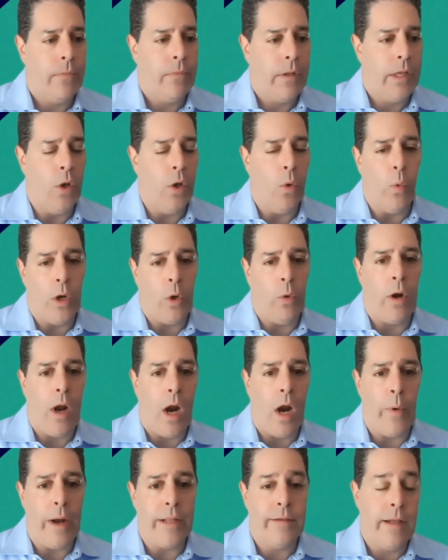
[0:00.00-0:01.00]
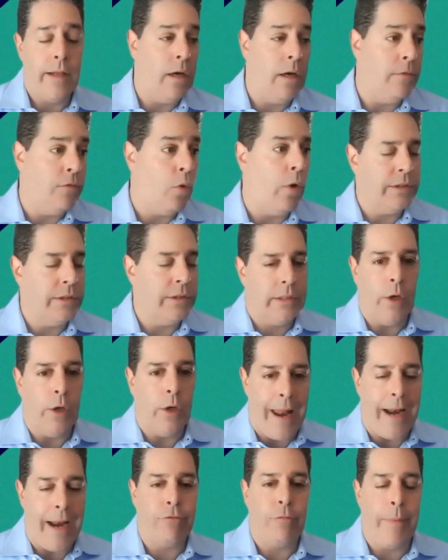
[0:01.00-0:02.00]
what order I went in. And of course,
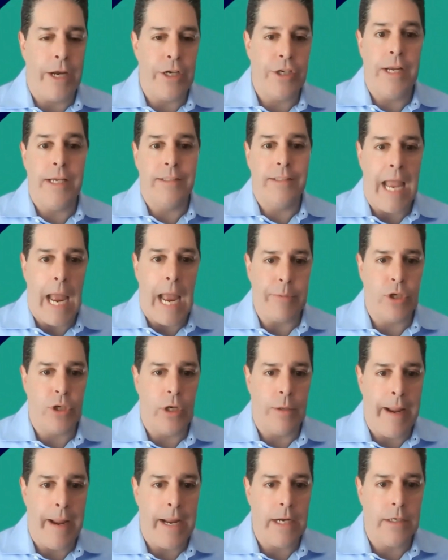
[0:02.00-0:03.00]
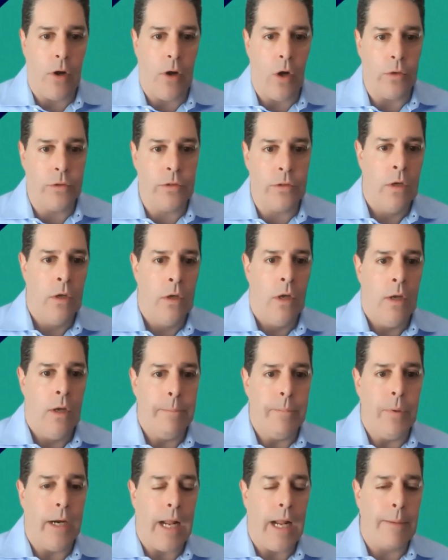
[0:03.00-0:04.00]
that information is captured in Page Vault,
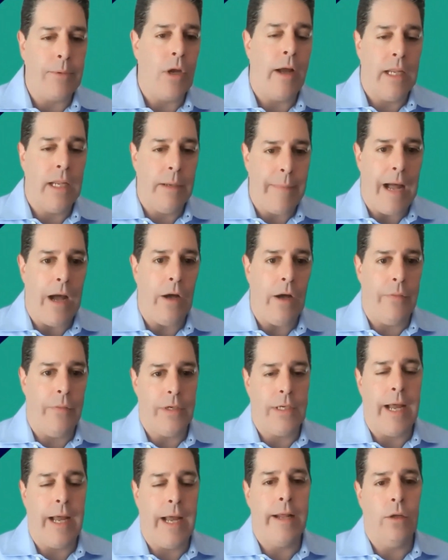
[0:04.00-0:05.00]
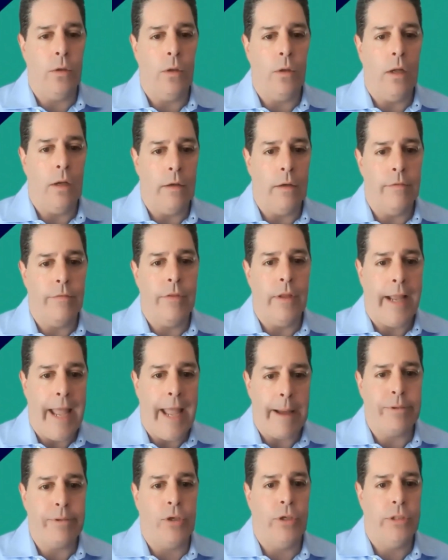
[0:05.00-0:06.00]
but I'm talking about in the title of the
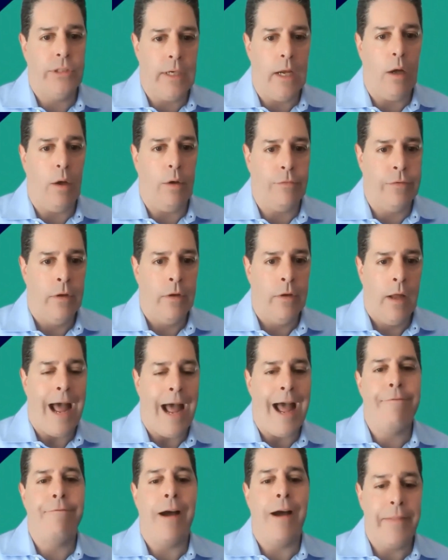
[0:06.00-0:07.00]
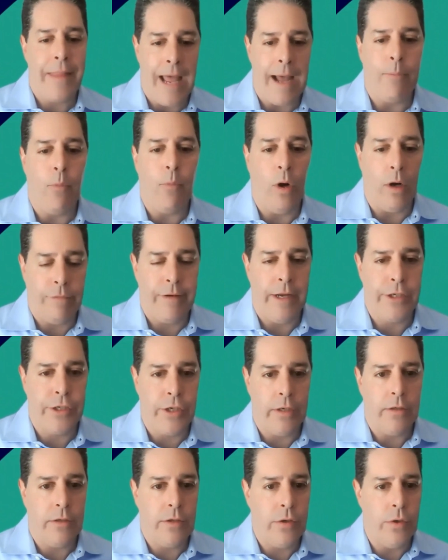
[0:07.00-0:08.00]
capture itself. I find that more
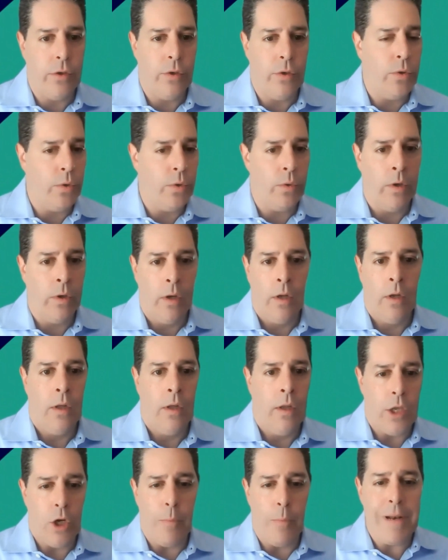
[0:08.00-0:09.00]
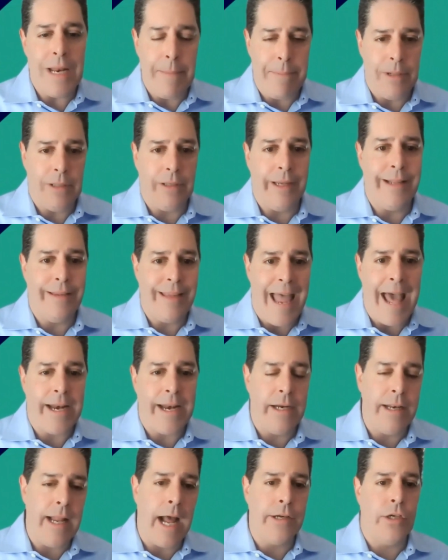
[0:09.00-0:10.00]
efficient to, manipulate that
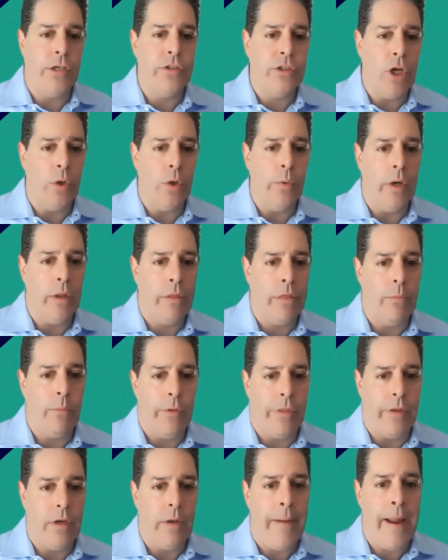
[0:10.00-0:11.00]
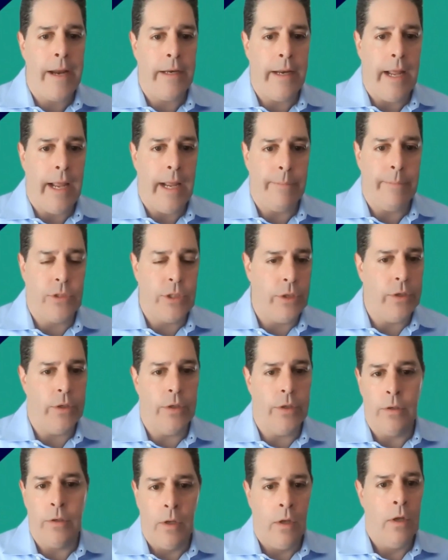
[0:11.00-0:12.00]
and not just go with a domain name
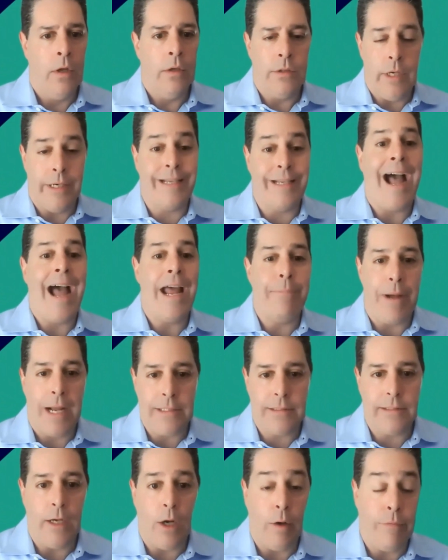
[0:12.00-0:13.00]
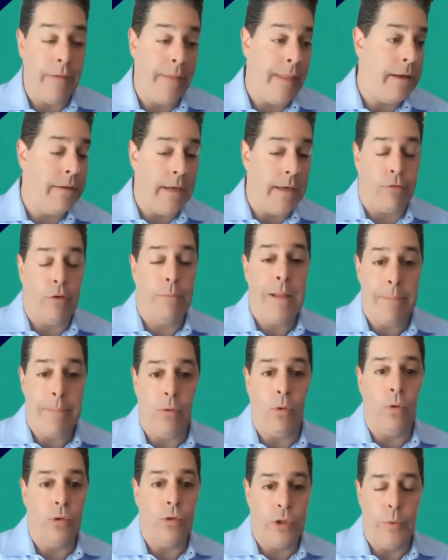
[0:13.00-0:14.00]
to guide myself. And then different
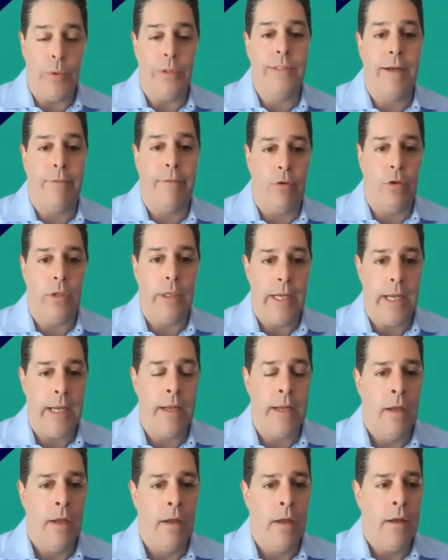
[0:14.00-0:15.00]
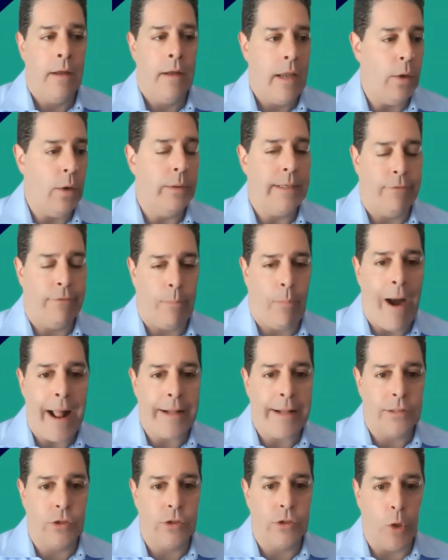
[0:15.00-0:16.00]
people do it differently, in different
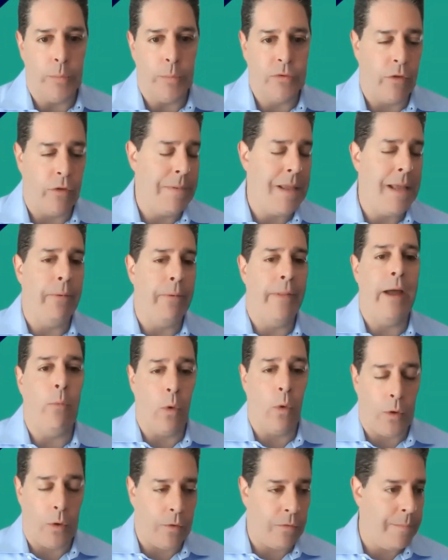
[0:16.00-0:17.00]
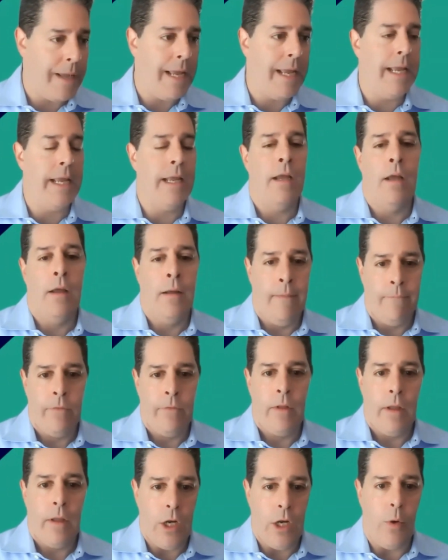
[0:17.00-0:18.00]
practice groups. So the people that work with me,
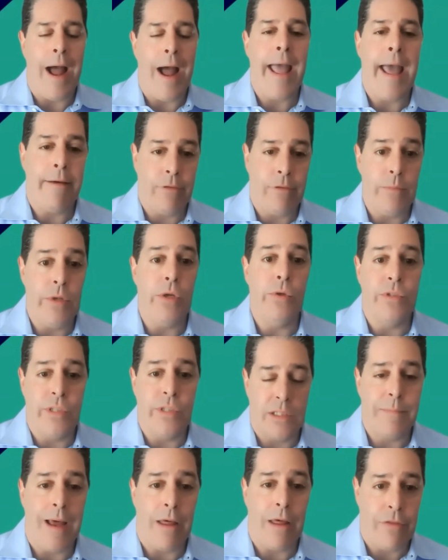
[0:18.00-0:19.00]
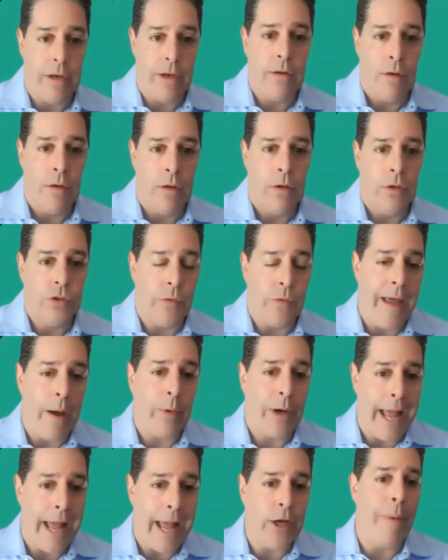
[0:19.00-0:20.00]
I have them use this method so that
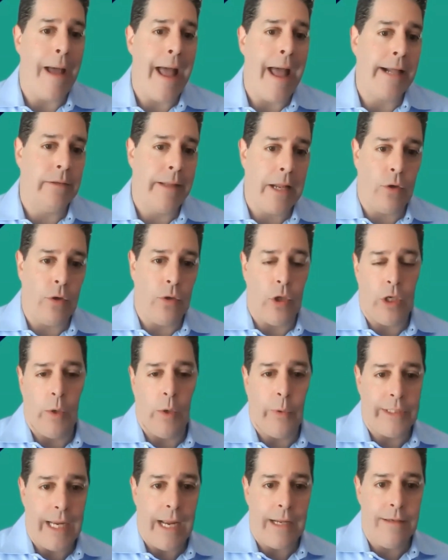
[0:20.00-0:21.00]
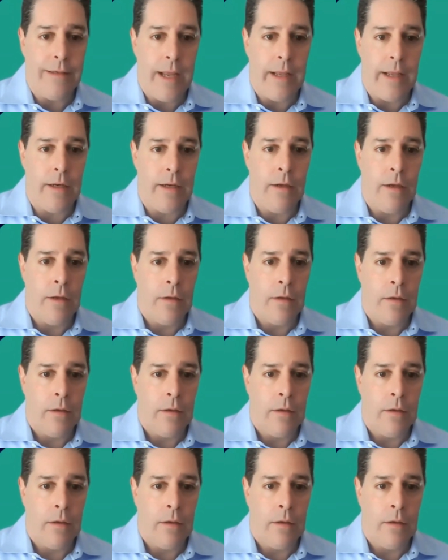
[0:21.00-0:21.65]
when I go back later and look at what they did,